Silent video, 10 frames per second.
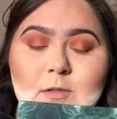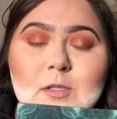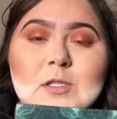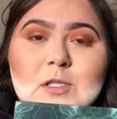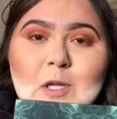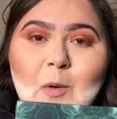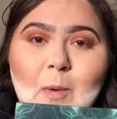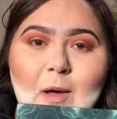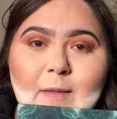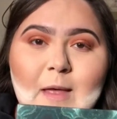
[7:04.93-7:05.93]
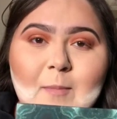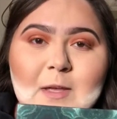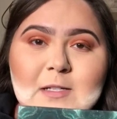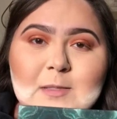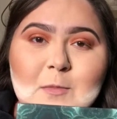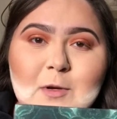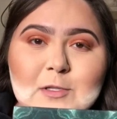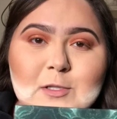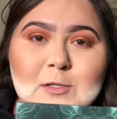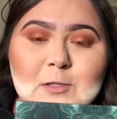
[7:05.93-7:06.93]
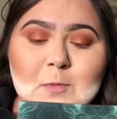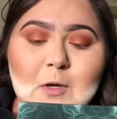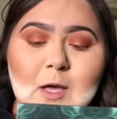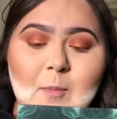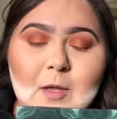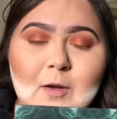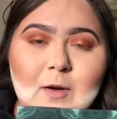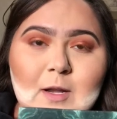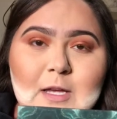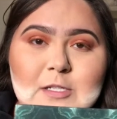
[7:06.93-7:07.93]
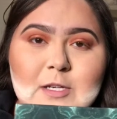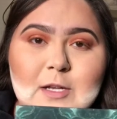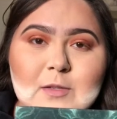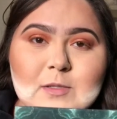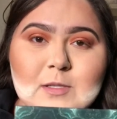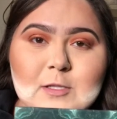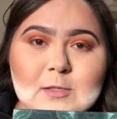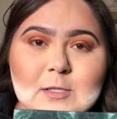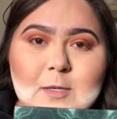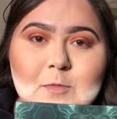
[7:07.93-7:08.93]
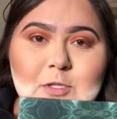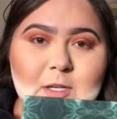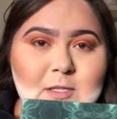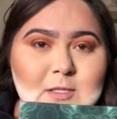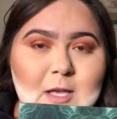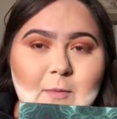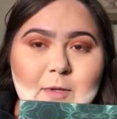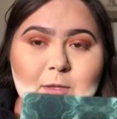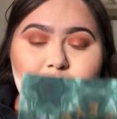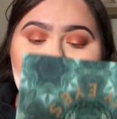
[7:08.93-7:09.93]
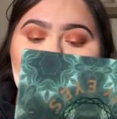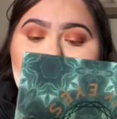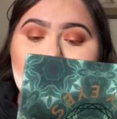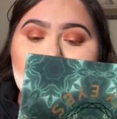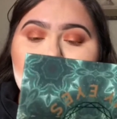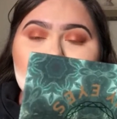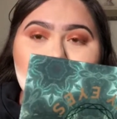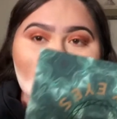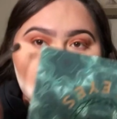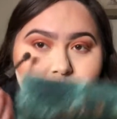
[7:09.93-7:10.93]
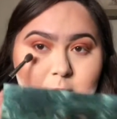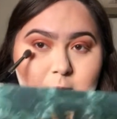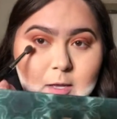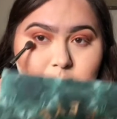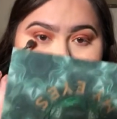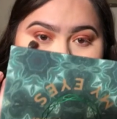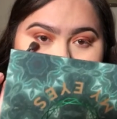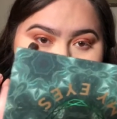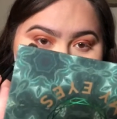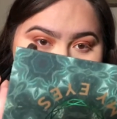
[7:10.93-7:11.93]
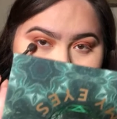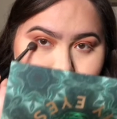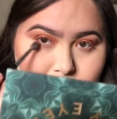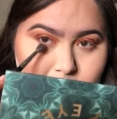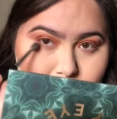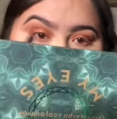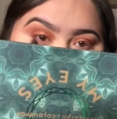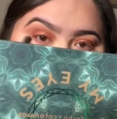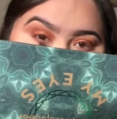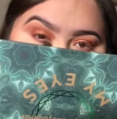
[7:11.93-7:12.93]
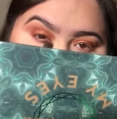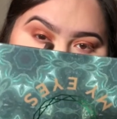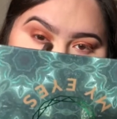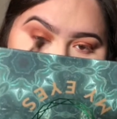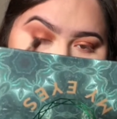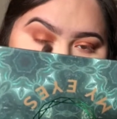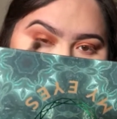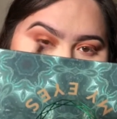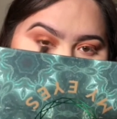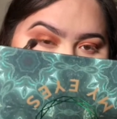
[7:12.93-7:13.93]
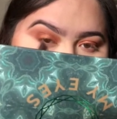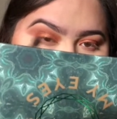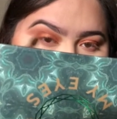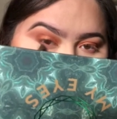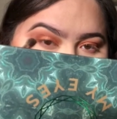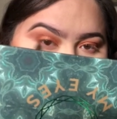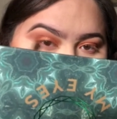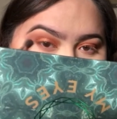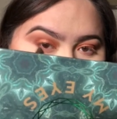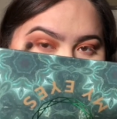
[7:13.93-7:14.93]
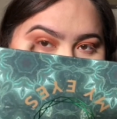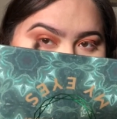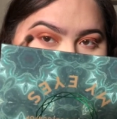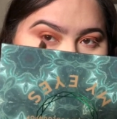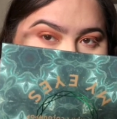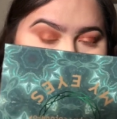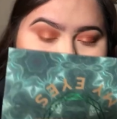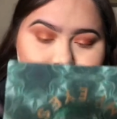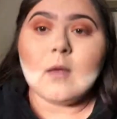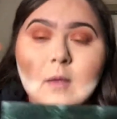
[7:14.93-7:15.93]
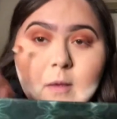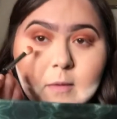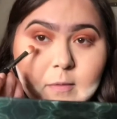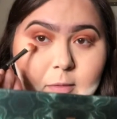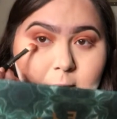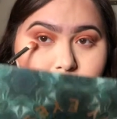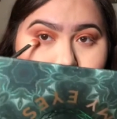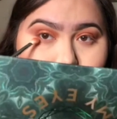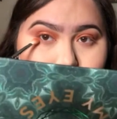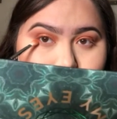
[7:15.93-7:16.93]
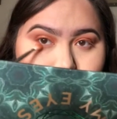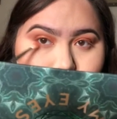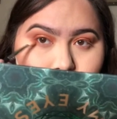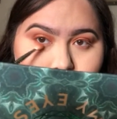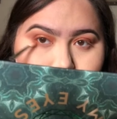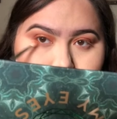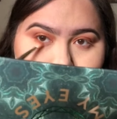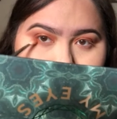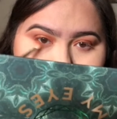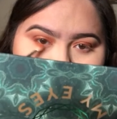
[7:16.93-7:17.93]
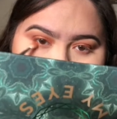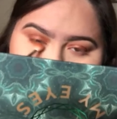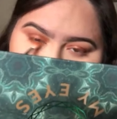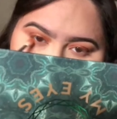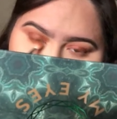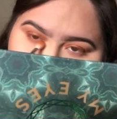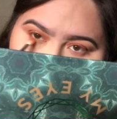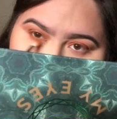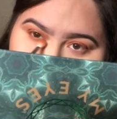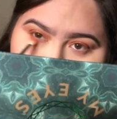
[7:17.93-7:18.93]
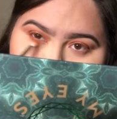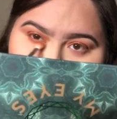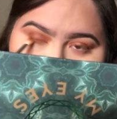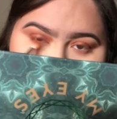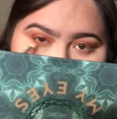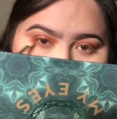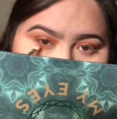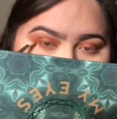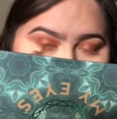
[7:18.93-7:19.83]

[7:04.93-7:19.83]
So while that bakes, I'm going to smoke out my lower lash line using the same shades that we used. So starting off with Saddlewood, but trying to get as close as I can to the lower lash line. Then with Euphoric and Wild Salt, I'll do the same.